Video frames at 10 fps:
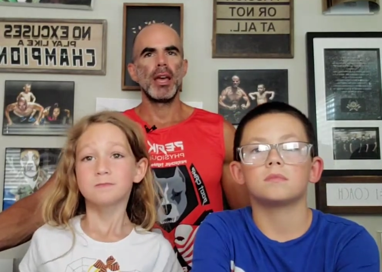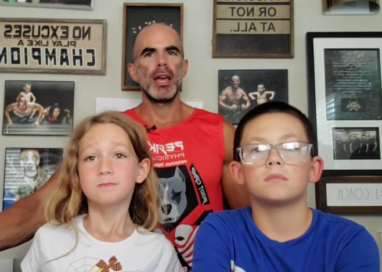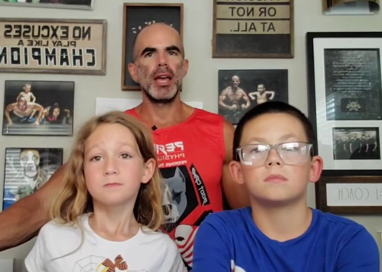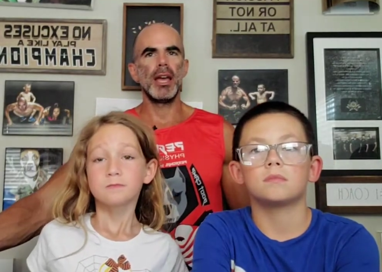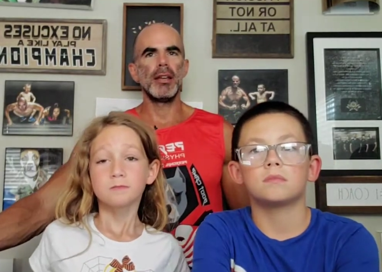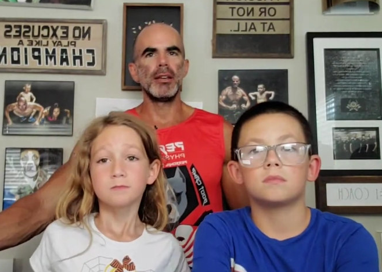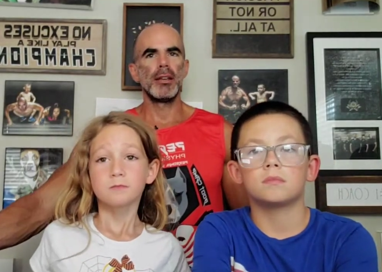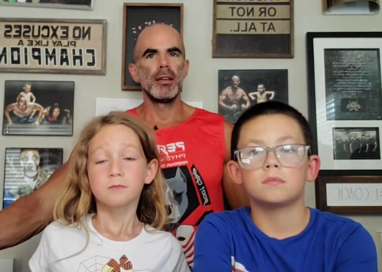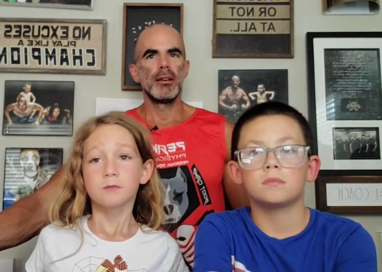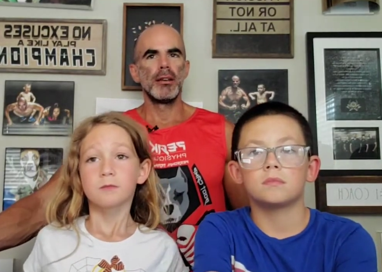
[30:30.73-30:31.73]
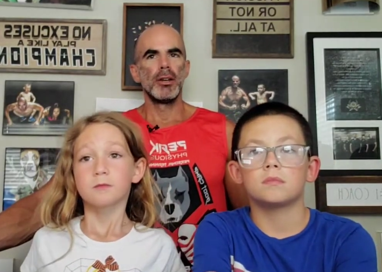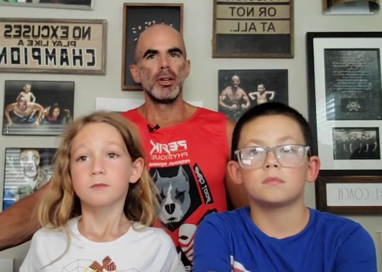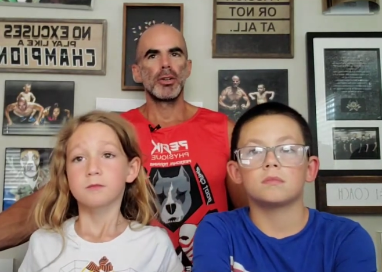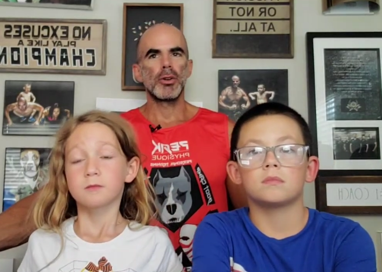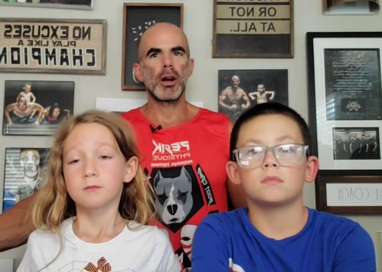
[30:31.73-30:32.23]
Speaker 1: and
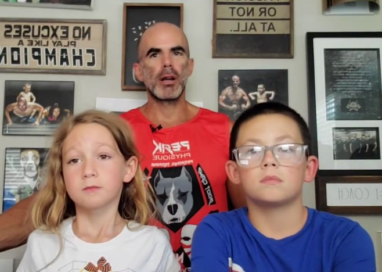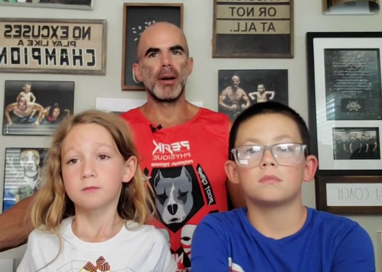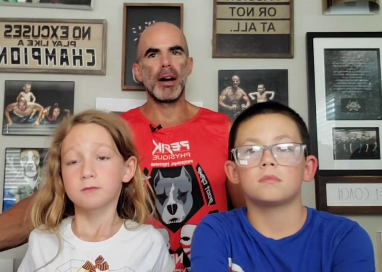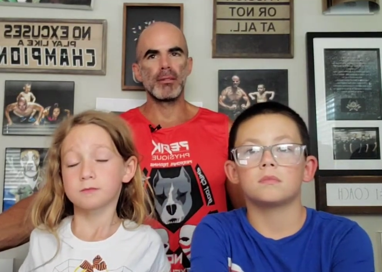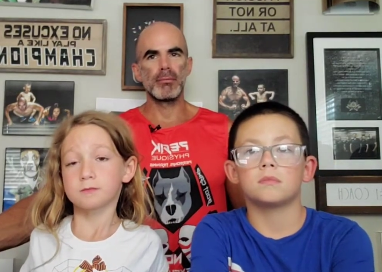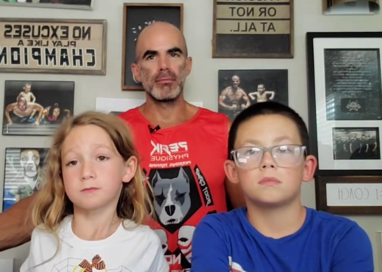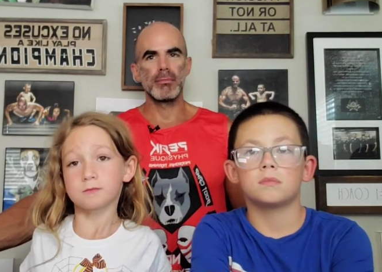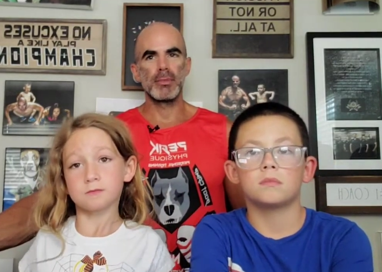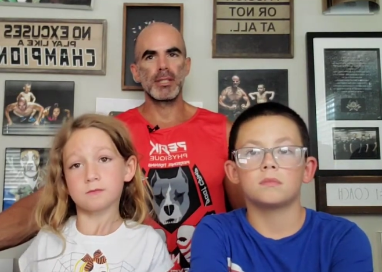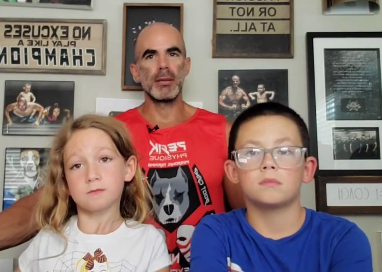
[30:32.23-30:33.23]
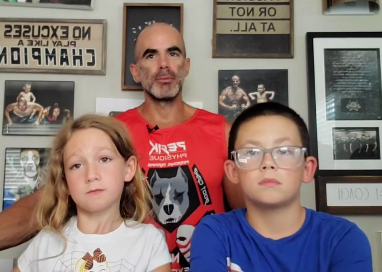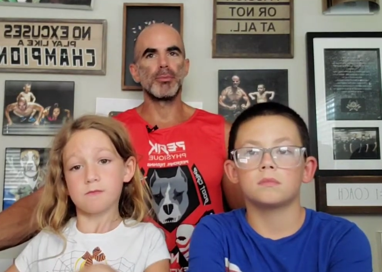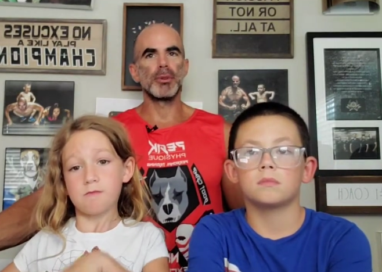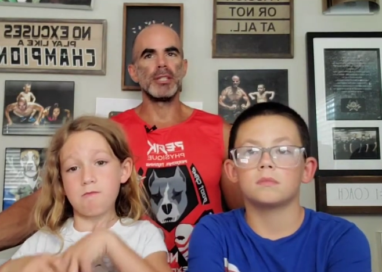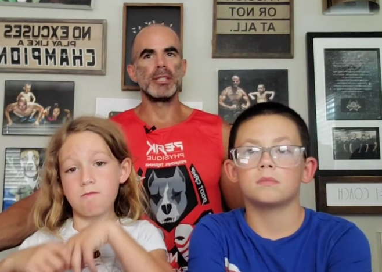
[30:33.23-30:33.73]
talk about something
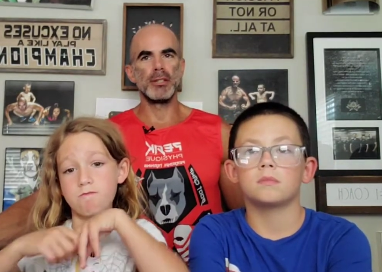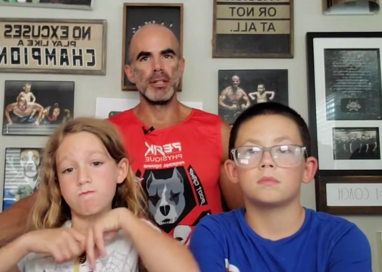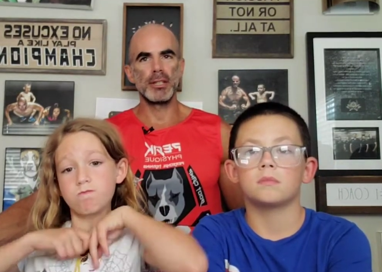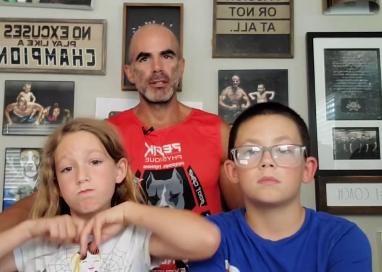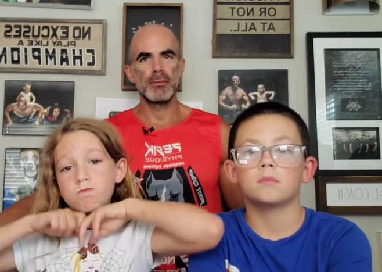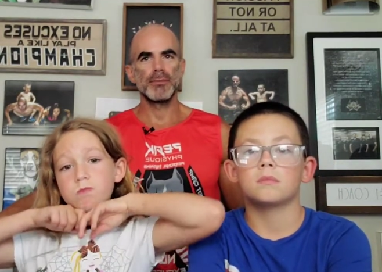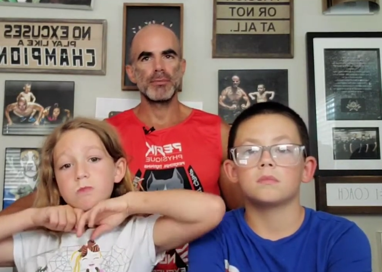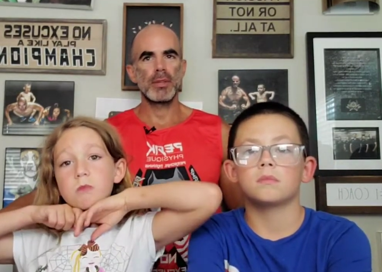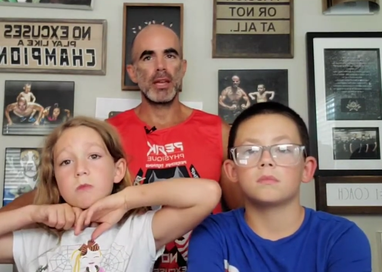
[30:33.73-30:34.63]
pretty serious. And